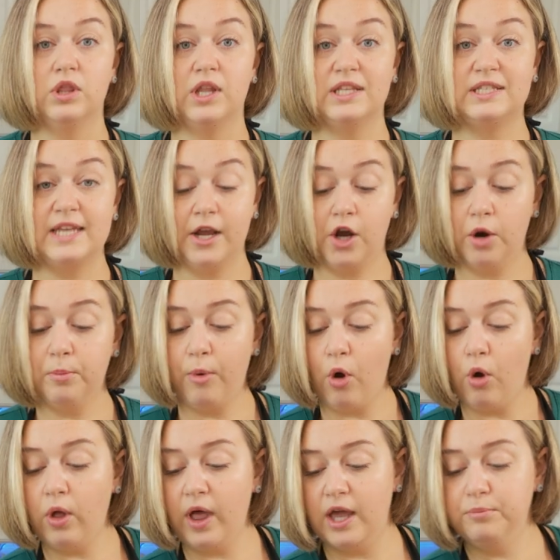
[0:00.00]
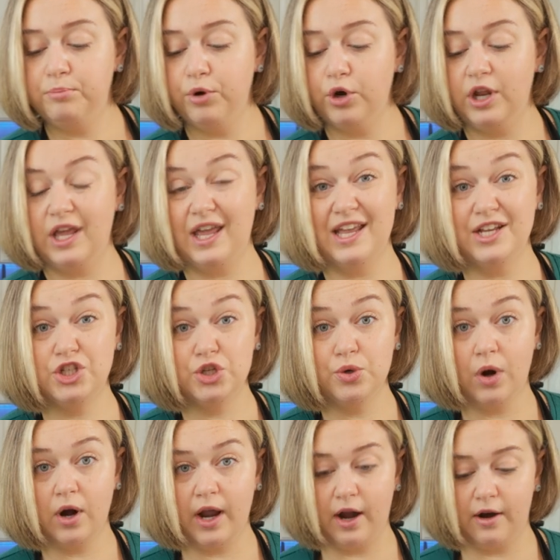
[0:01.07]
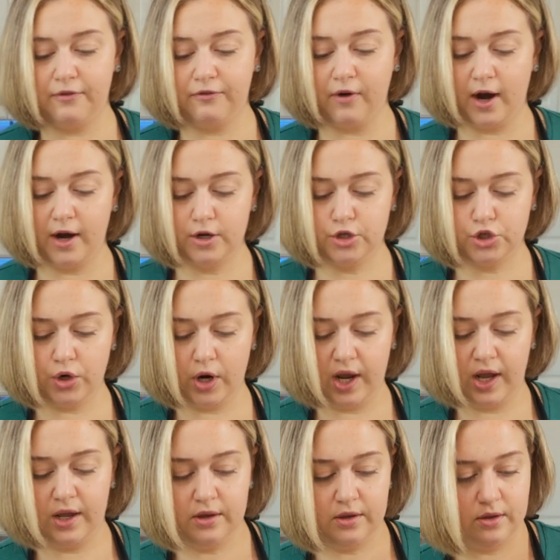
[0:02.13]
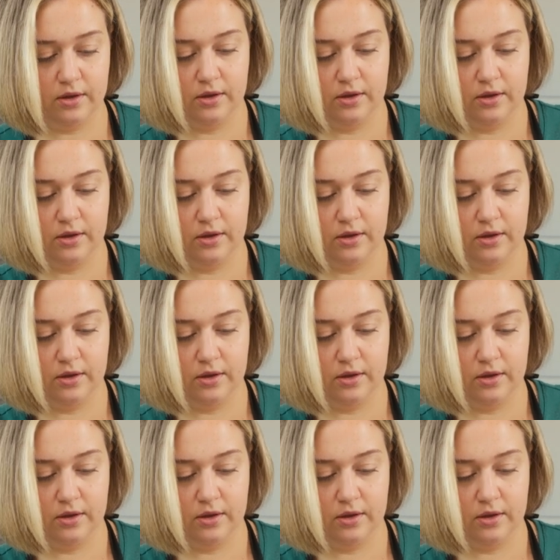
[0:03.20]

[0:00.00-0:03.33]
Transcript: Let's take our bowl and put it into our air fryer tray,